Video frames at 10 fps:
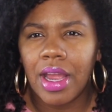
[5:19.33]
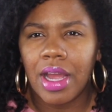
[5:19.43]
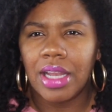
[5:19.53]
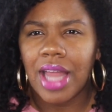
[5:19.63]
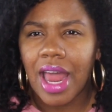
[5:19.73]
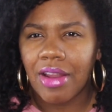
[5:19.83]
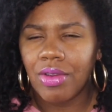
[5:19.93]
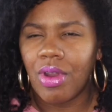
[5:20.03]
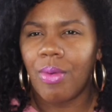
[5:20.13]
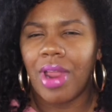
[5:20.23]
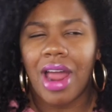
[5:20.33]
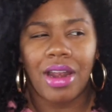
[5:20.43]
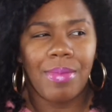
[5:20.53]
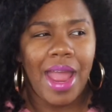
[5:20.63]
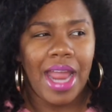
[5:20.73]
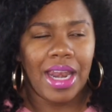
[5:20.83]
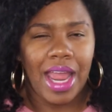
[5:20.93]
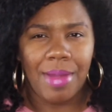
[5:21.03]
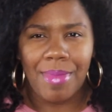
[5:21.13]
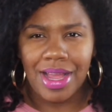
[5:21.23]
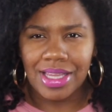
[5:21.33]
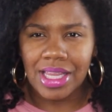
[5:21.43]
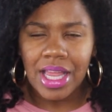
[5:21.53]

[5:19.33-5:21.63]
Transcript: a lot of, without any pain. Like my